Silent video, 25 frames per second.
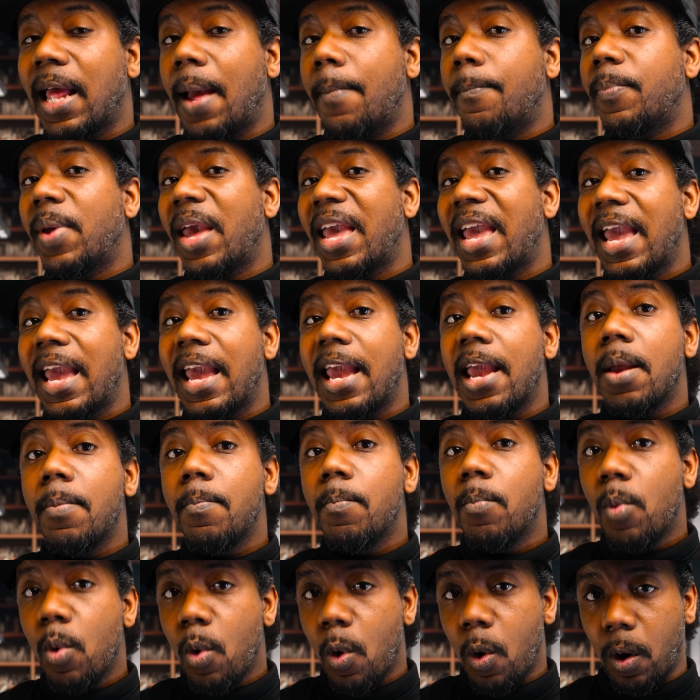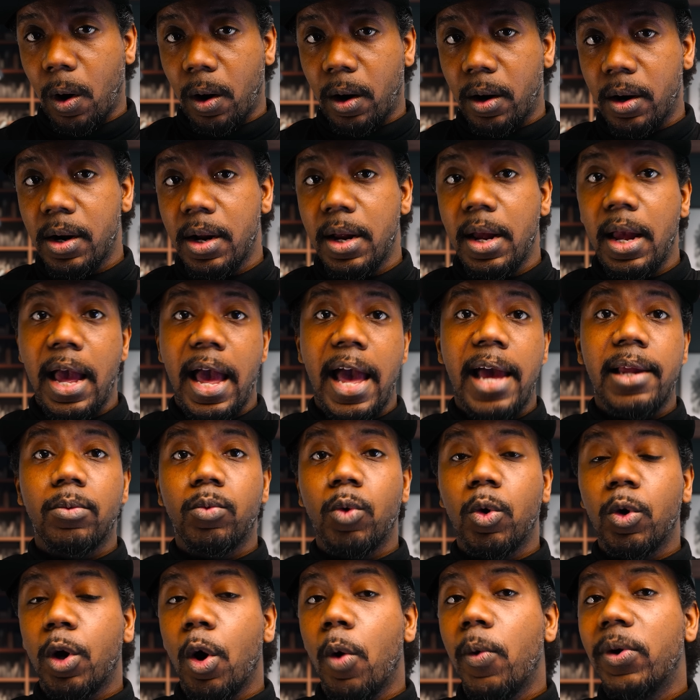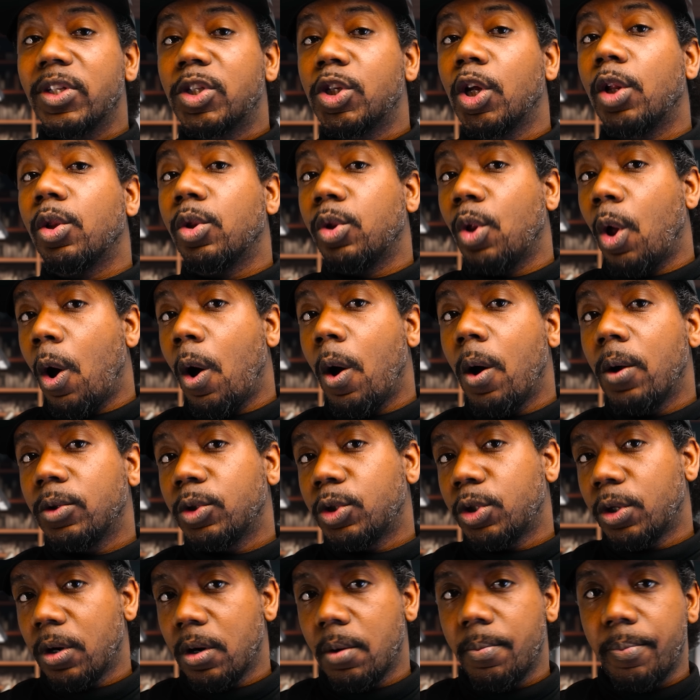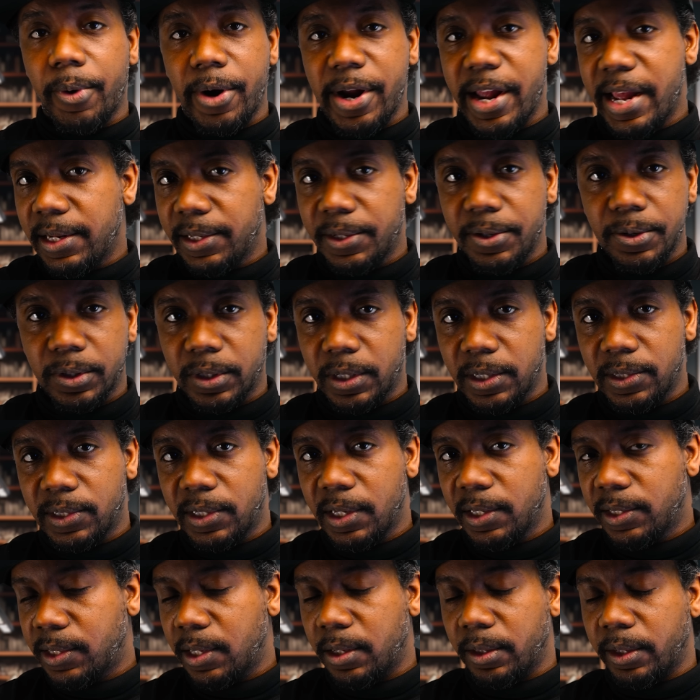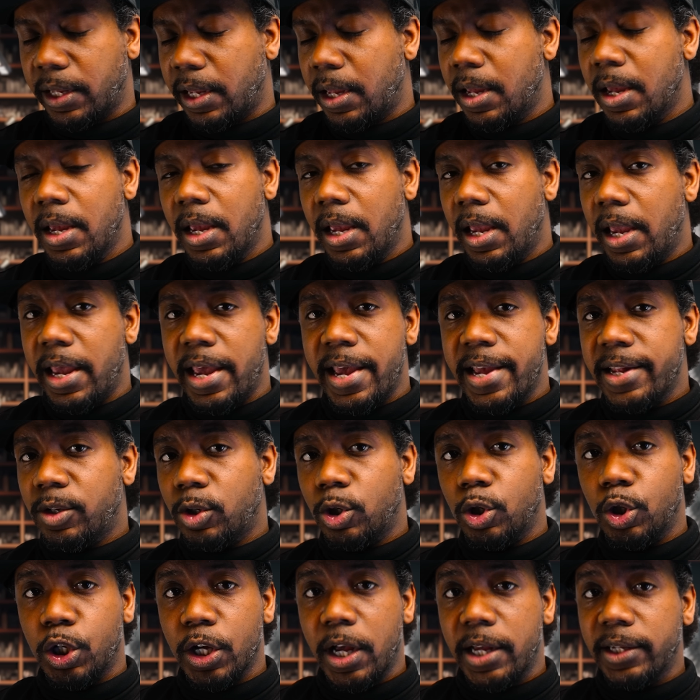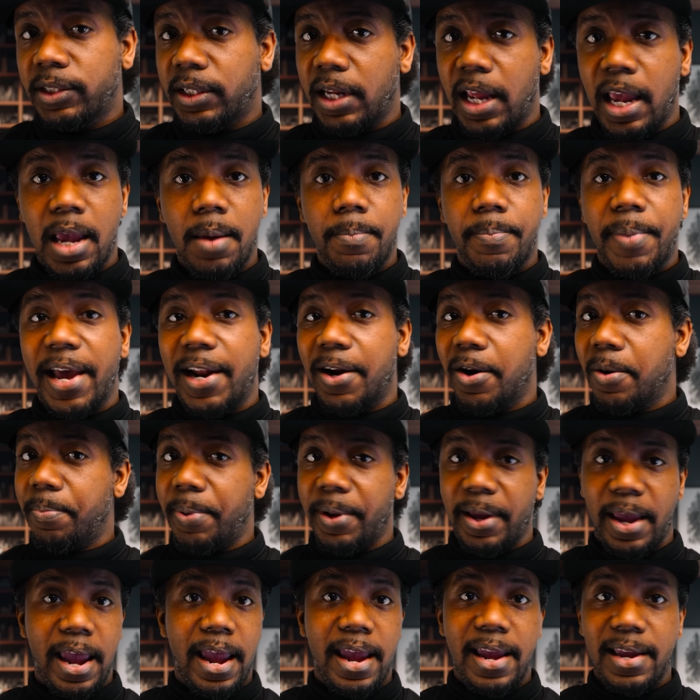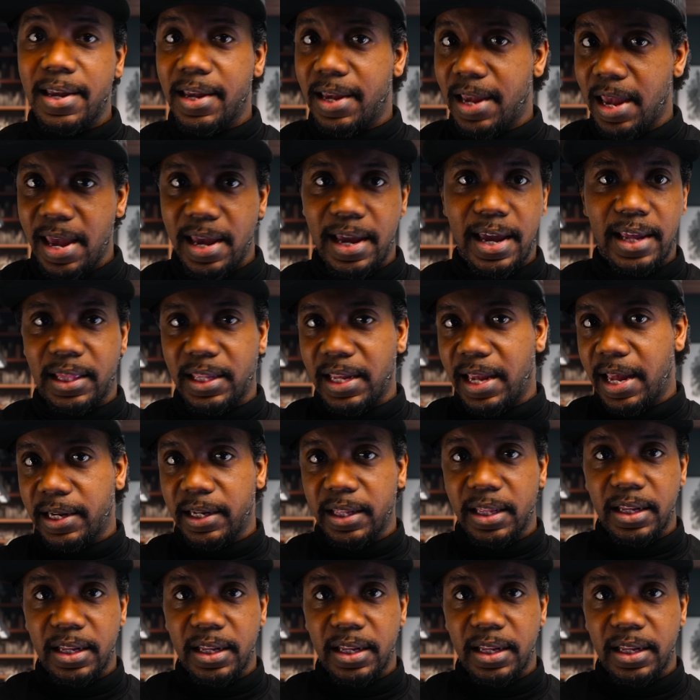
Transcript: that pay more and will go into long term brand deals consistently. It's just a better paying gig at the end